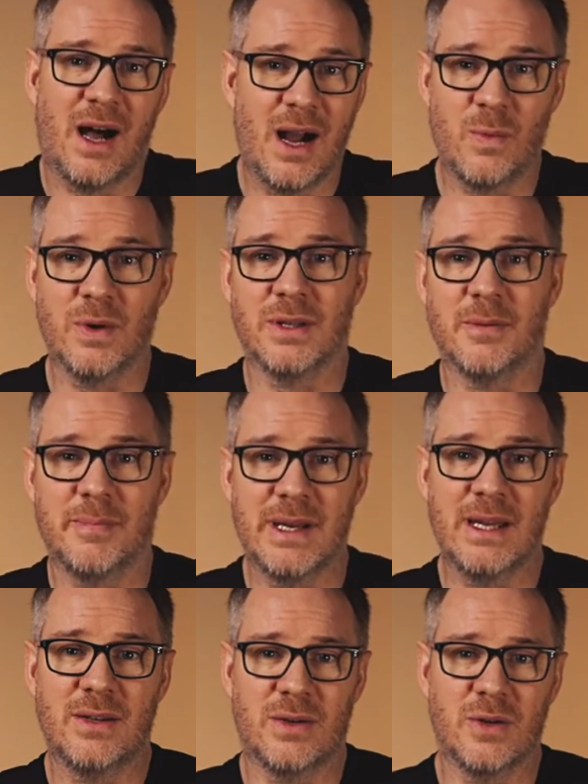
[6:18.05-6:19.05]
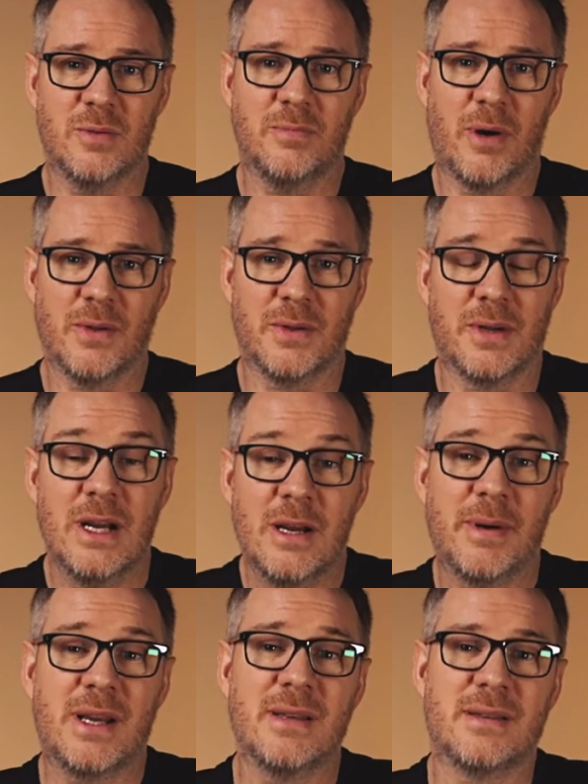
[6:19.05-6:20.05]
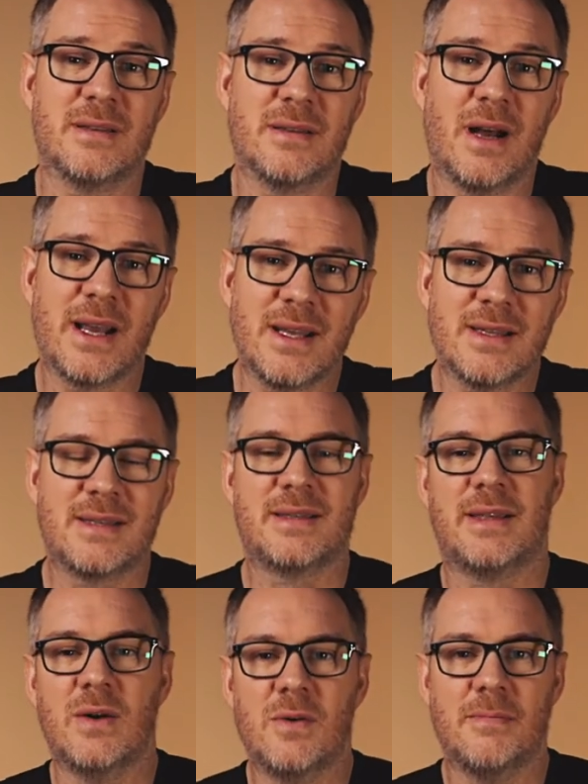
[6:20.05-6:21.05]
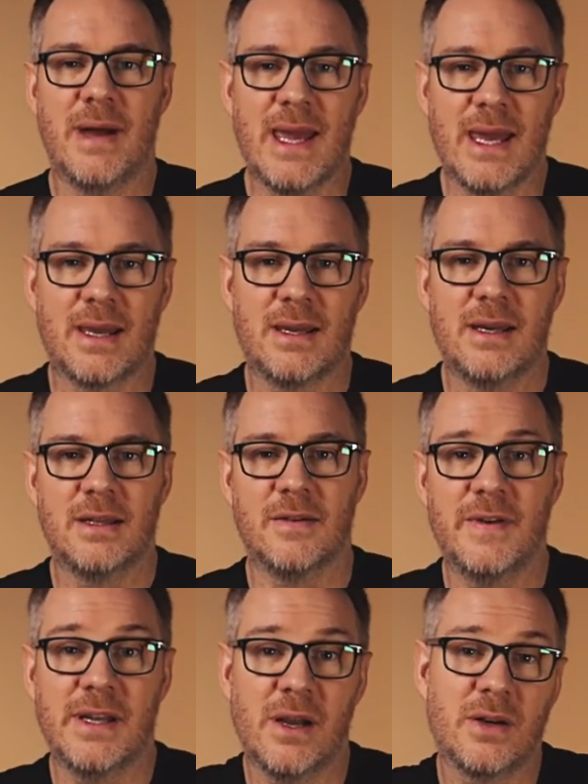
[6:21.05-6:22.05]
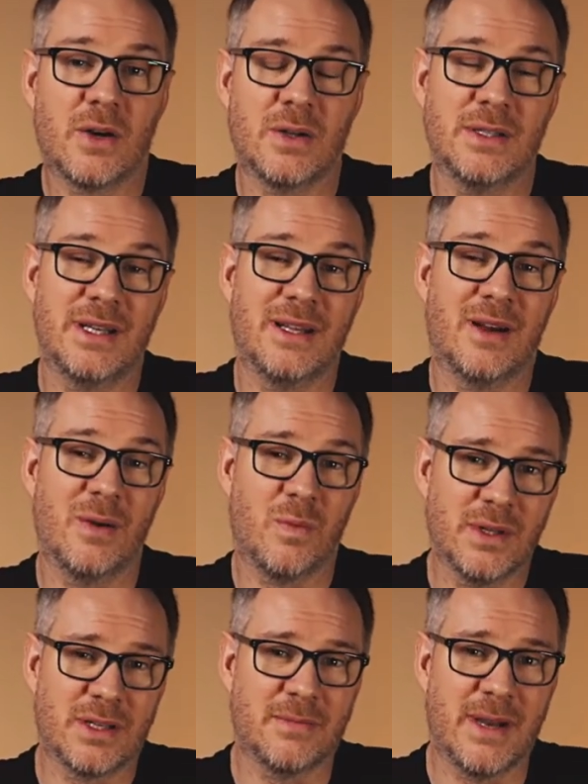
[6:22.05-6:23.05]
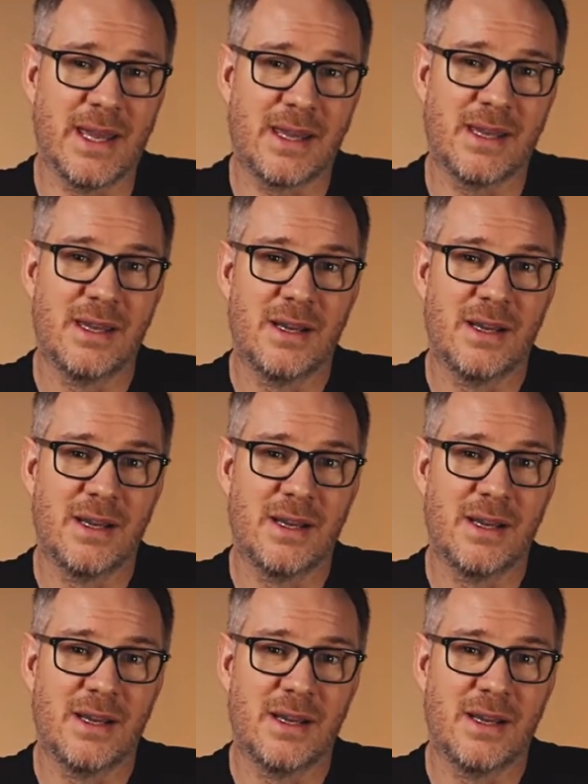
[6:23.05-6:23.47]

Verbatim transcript: I wouldn't be too bothered because I can still make the video content I want to make